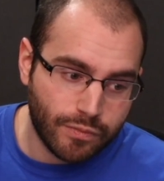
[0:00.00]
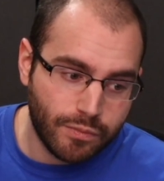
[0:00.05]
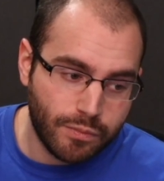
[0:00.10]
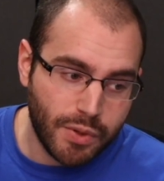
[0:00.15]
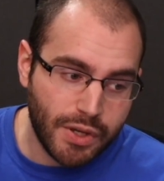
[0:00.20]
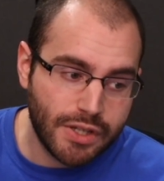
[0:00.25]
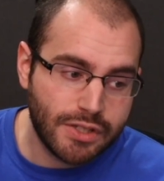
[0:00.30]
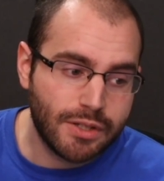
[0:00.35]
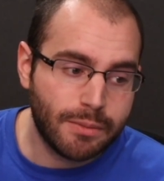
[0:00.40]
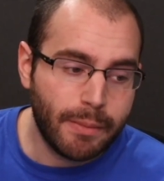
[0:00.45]

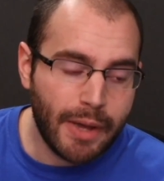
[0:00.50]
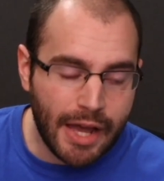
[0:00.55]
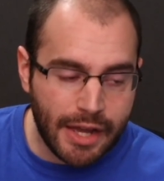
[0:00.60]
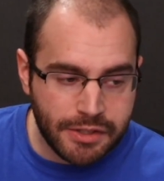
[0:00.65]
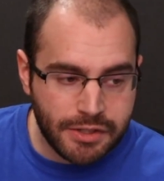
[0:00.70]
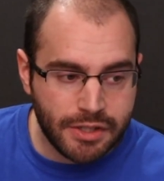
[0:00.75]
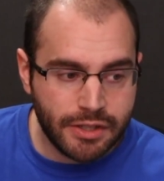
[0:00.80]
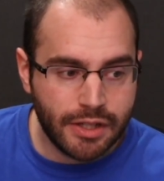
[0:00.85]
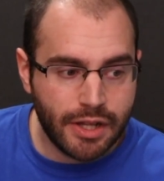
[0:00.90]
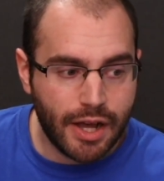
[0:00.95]
Because
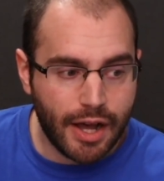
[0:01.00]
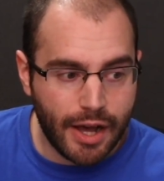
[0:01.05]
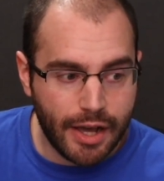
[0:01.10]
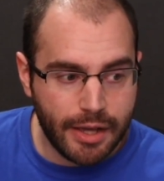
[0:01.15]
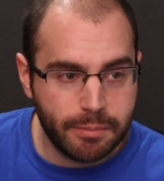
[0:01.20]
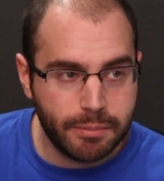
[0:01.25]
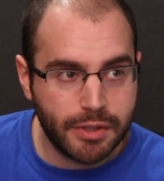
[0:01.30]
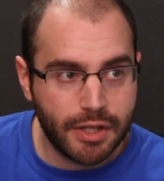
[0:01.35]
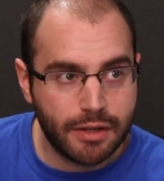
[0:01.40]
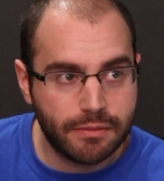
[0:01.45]
imagine the
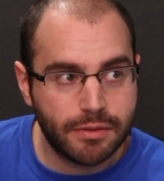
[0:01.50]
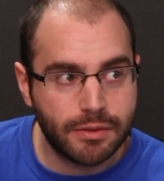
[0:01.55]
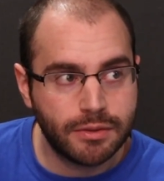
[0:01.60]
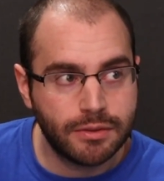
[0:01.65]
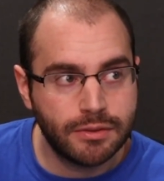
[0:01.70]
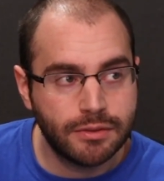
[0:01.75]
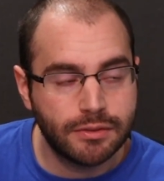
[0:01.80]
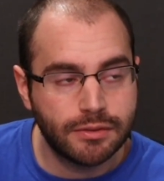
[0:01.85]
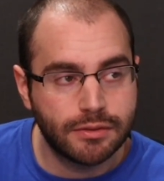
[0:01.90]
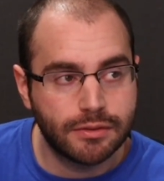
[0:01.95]
hype level